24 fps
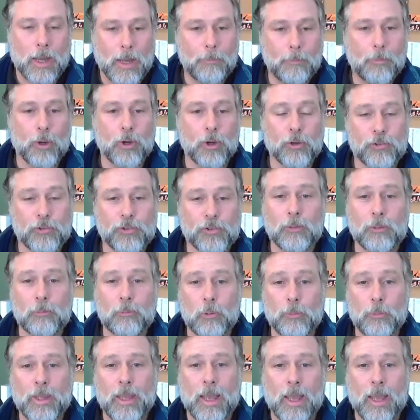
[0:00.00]
I personally
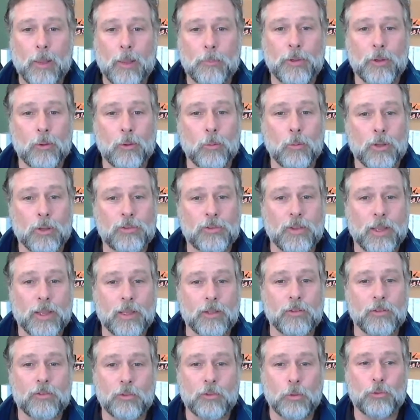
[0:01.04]
will be happier once I
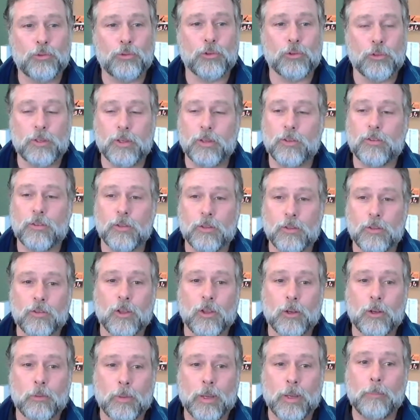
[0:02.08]
can social distance
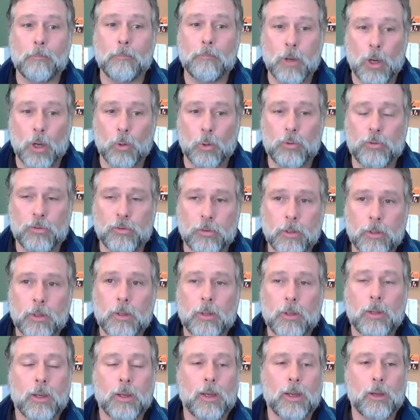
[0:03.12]
on my boat.
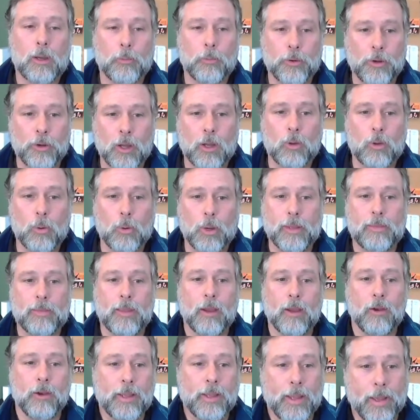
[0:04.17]
We're not quite
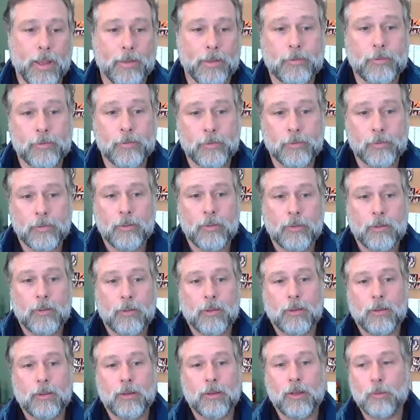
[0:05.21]
there yet.
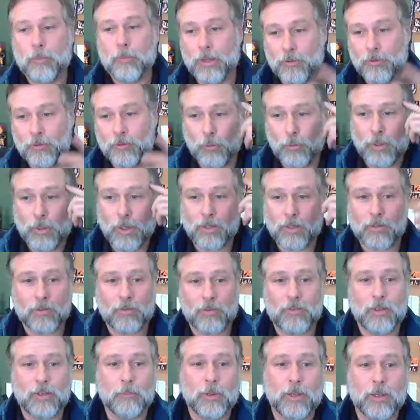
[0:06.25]
I do get to
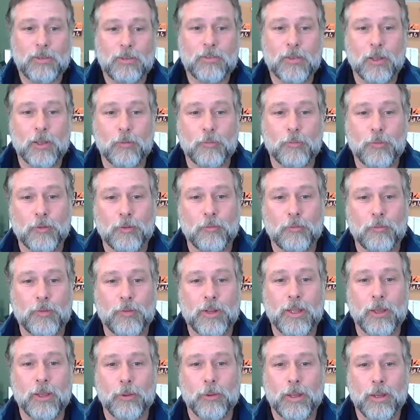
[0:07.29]
see myself on
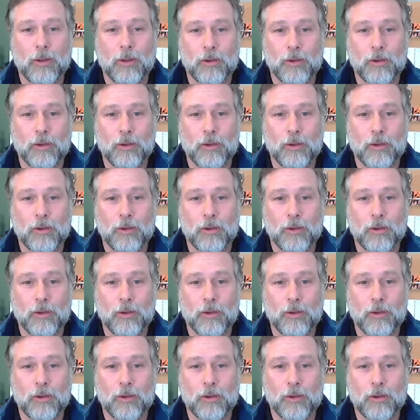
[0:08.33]
video